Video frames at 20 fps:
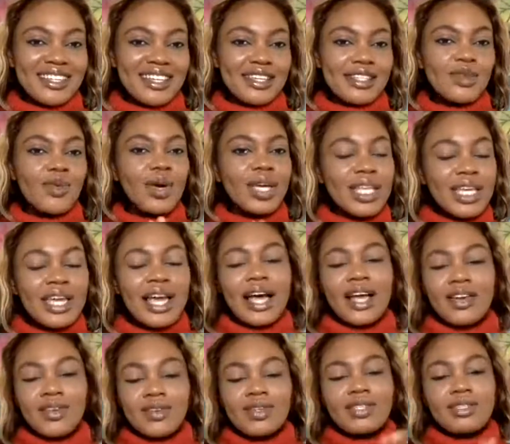When he
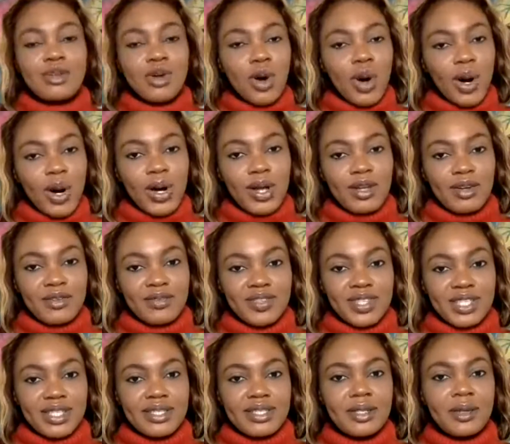agrees to all of
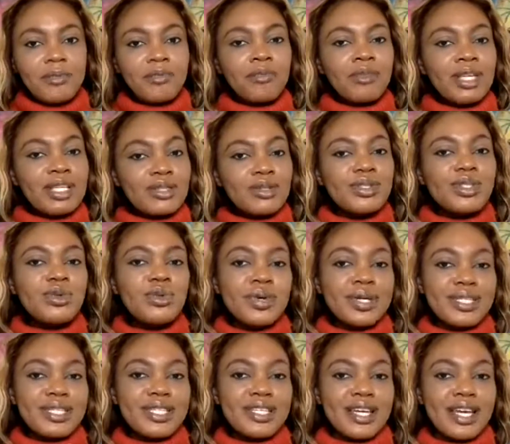this, so towards
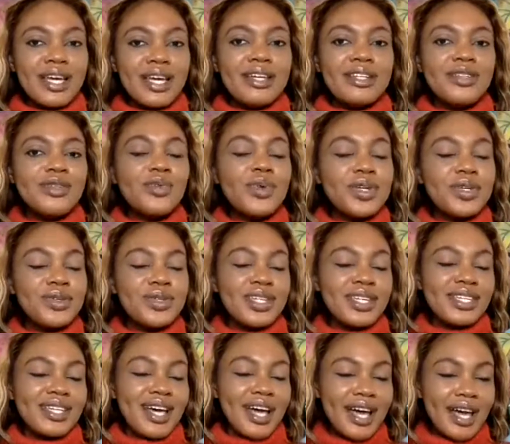the end, when you then
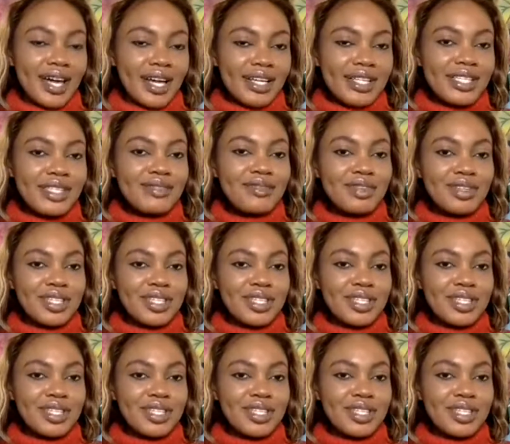ask for the